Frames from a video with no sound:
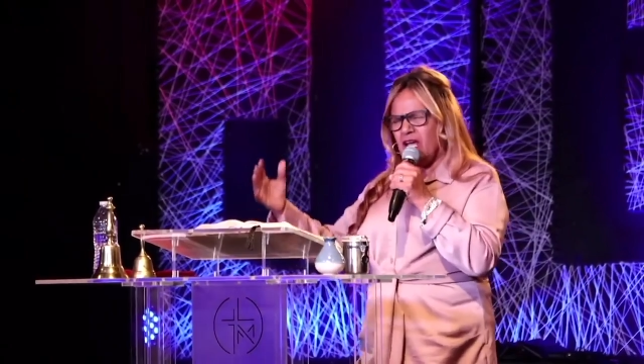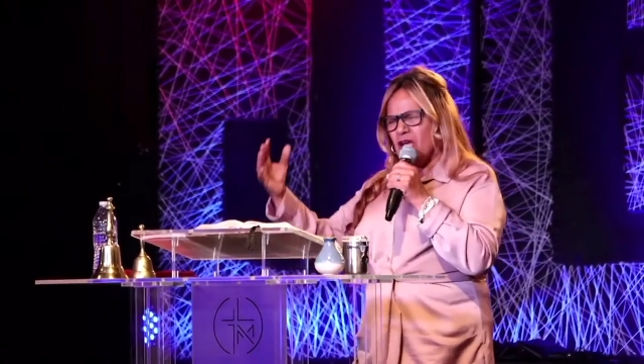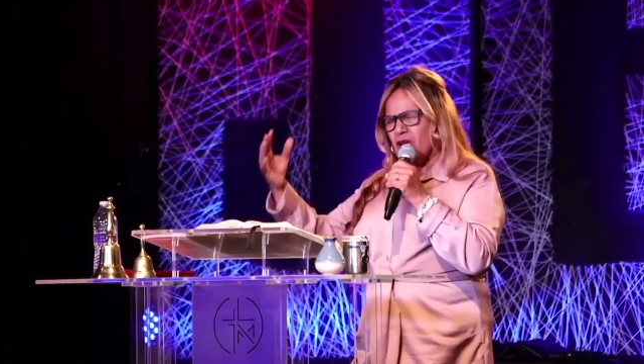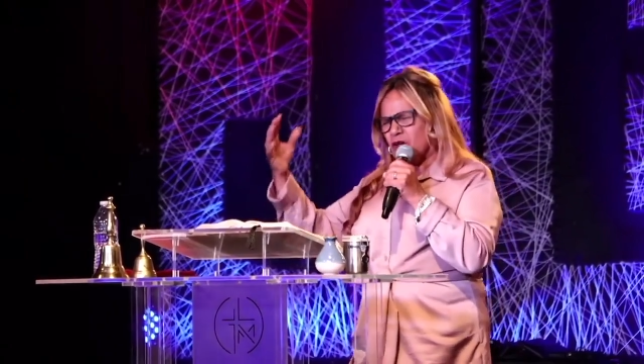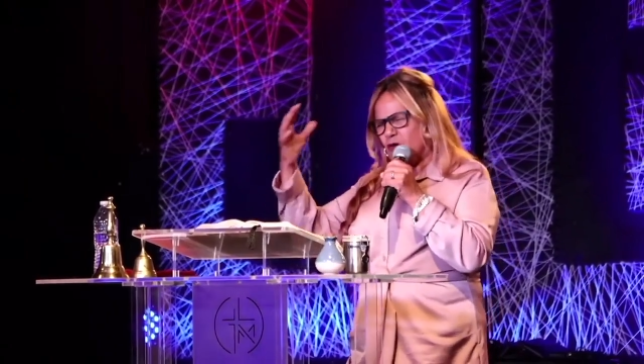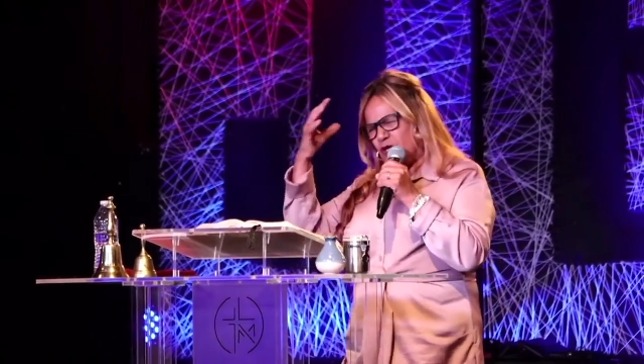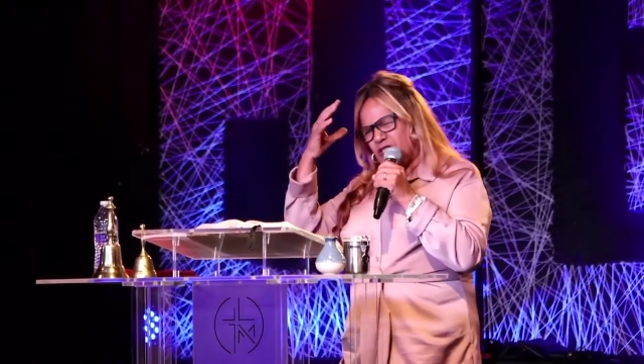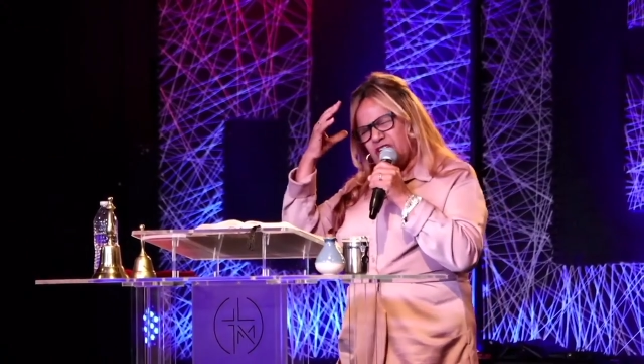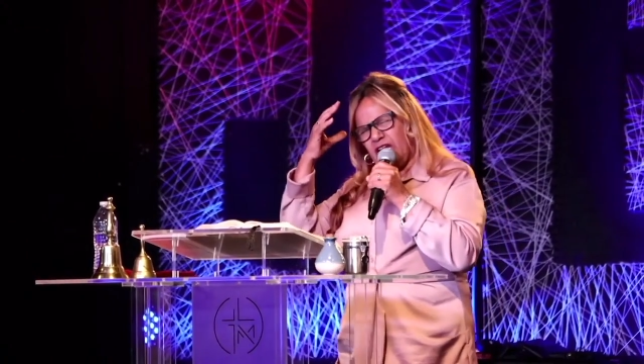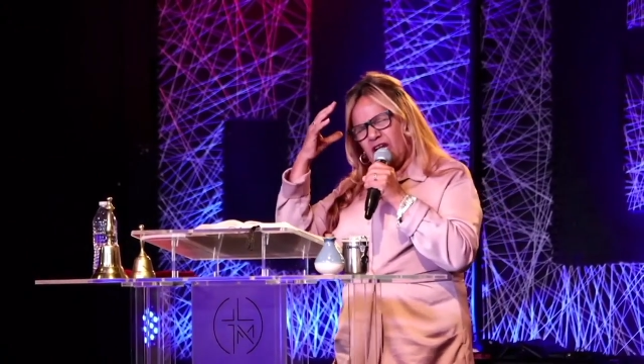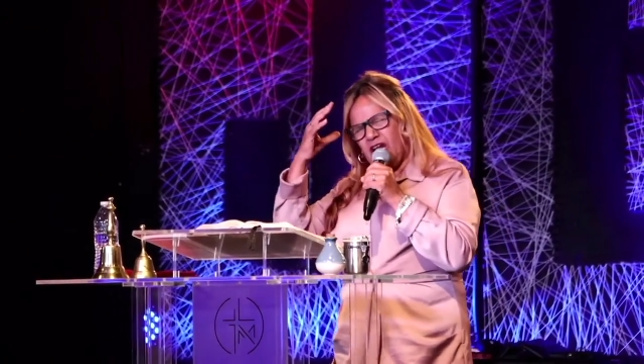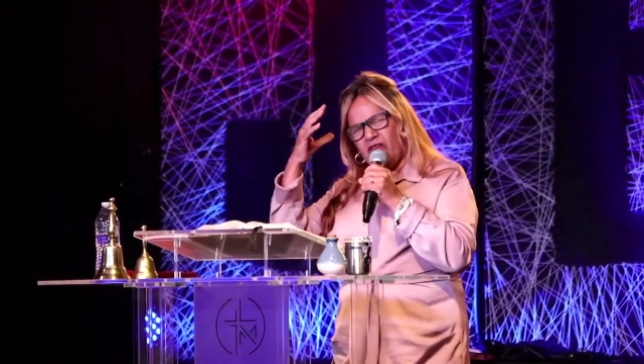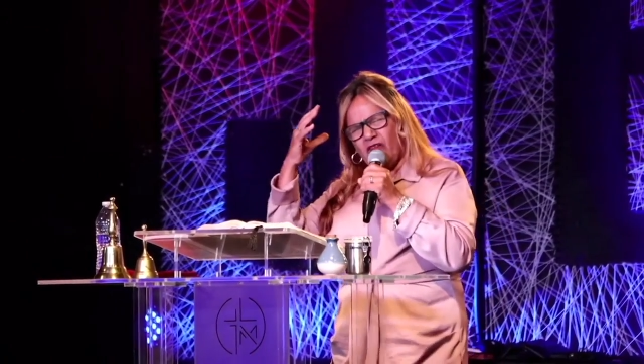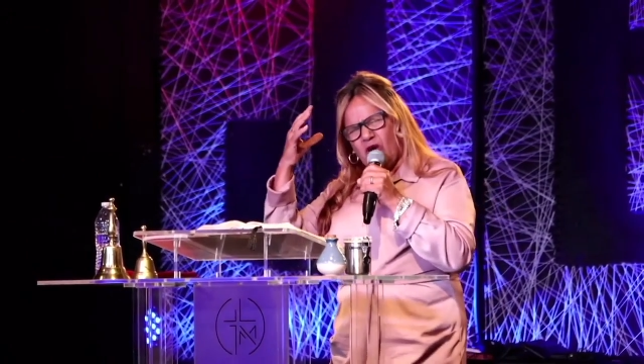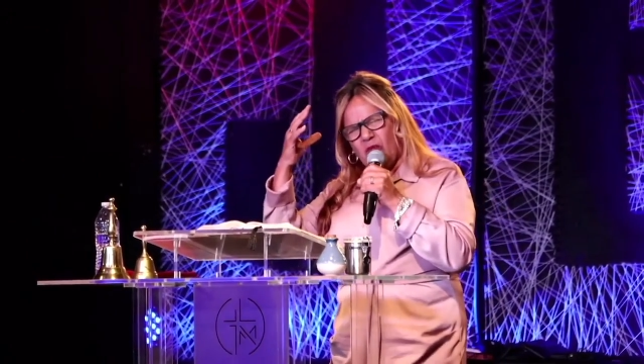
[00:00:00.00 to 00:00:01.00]
could
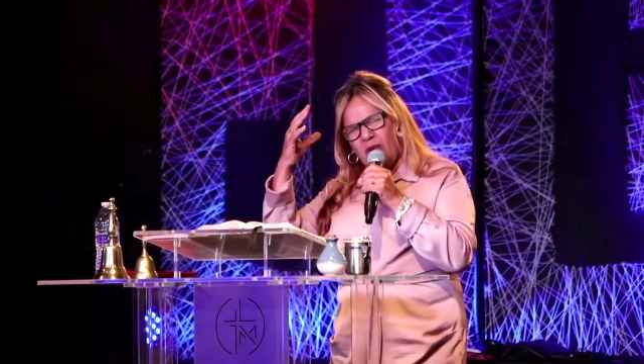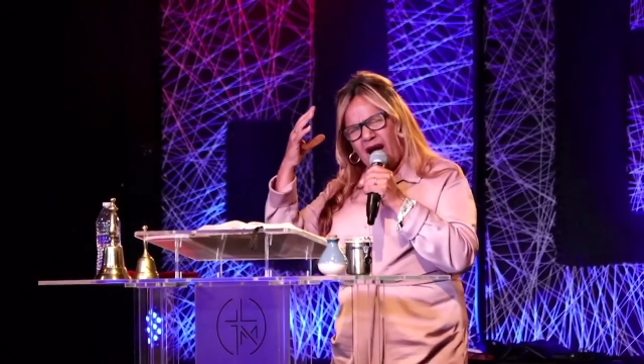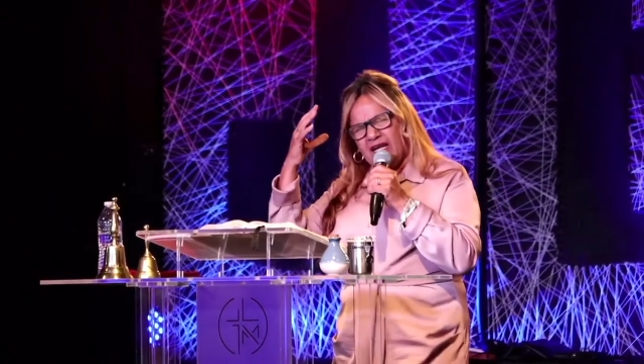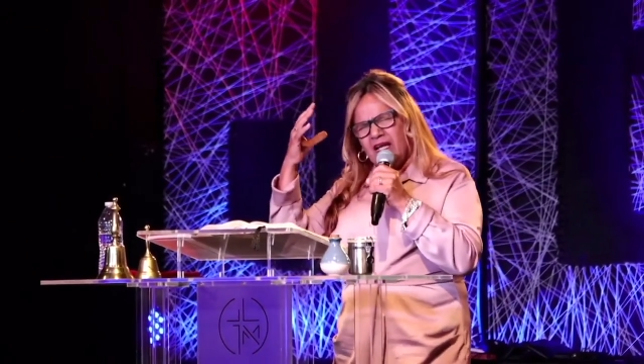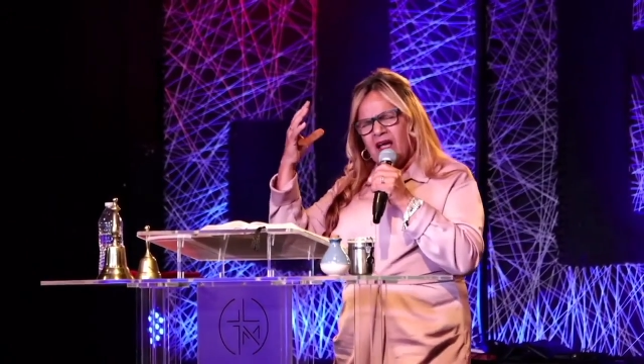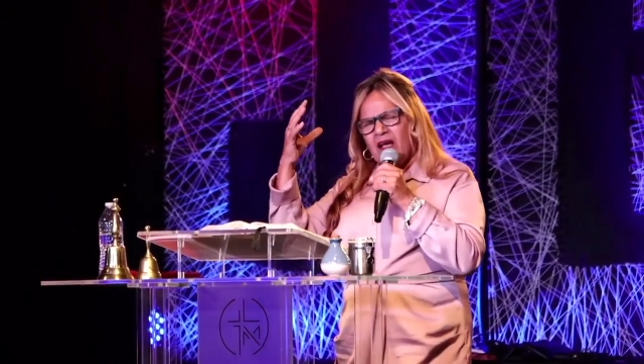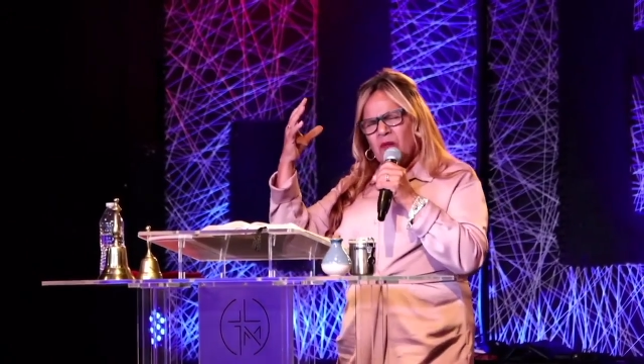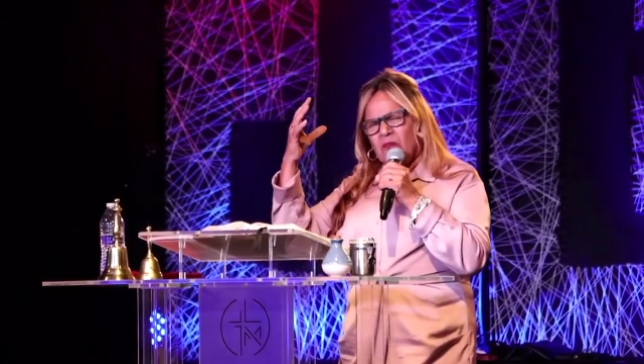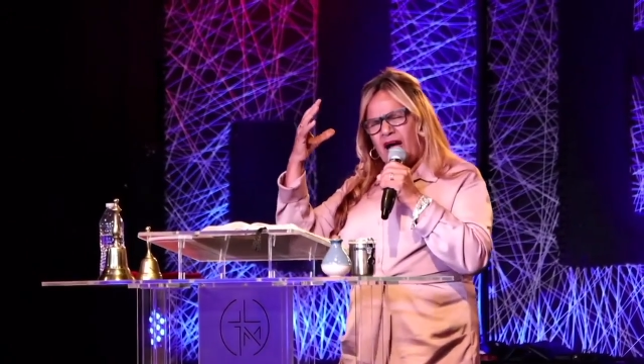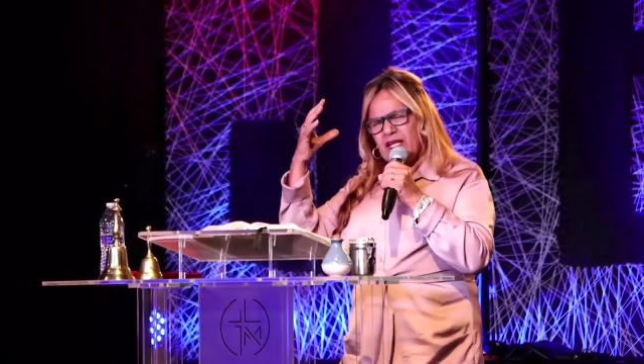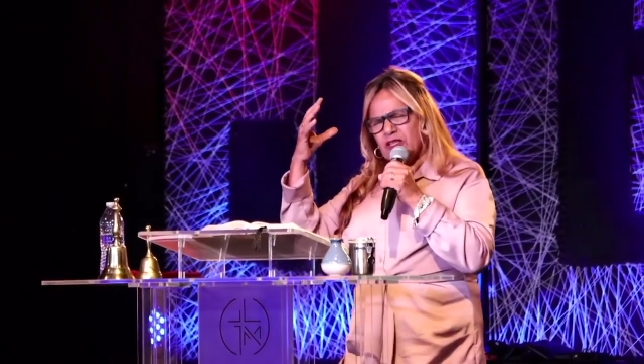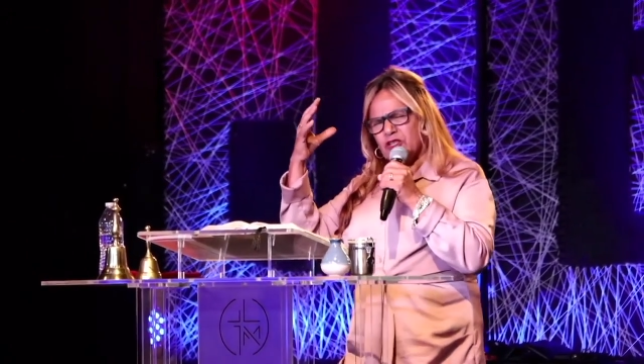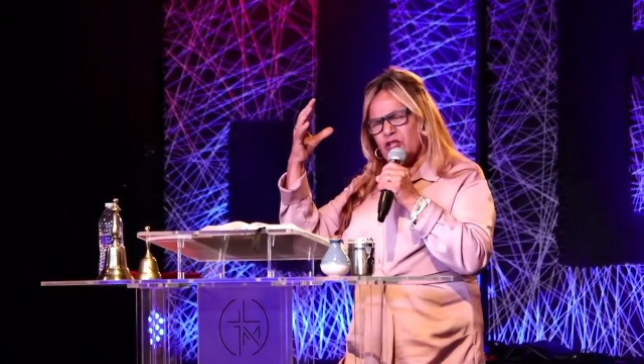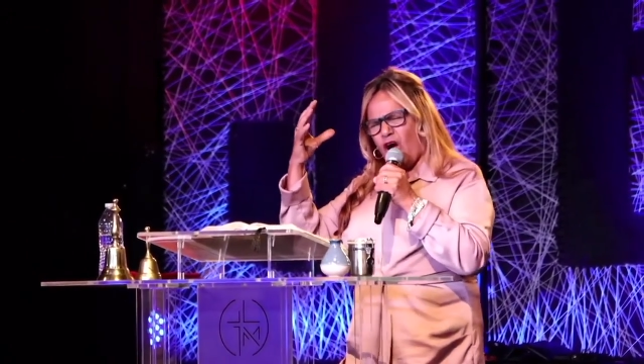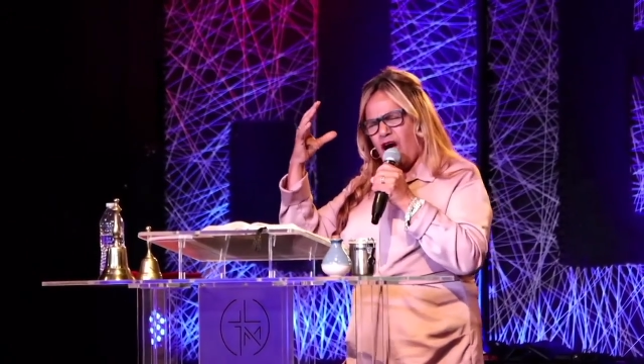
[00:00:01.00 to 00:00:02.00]
deliver my, my
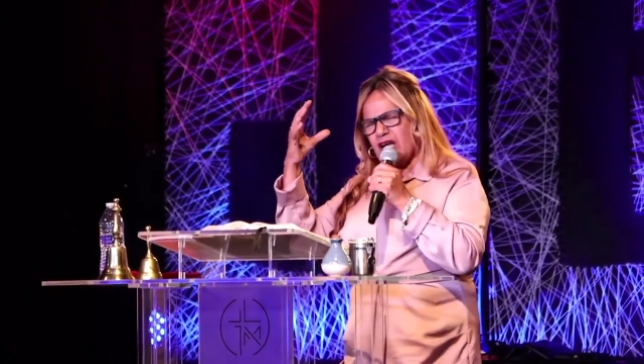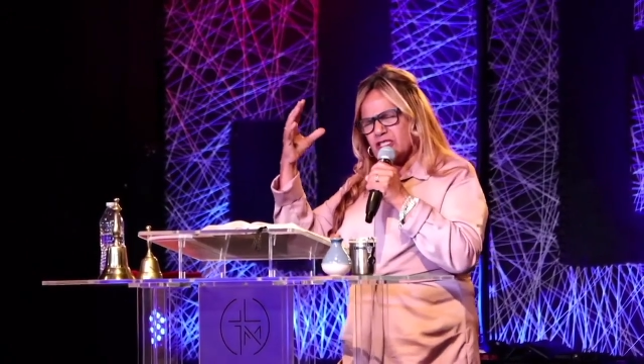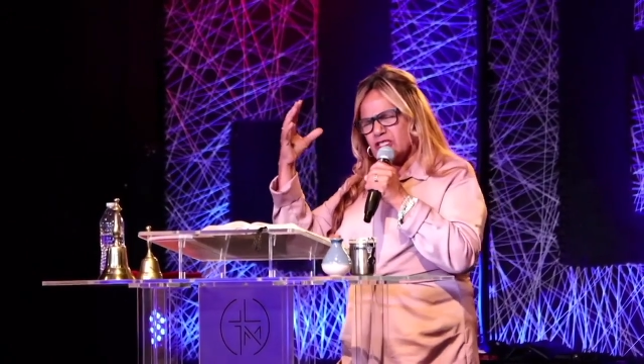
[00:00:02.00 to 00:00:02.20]
thoughts.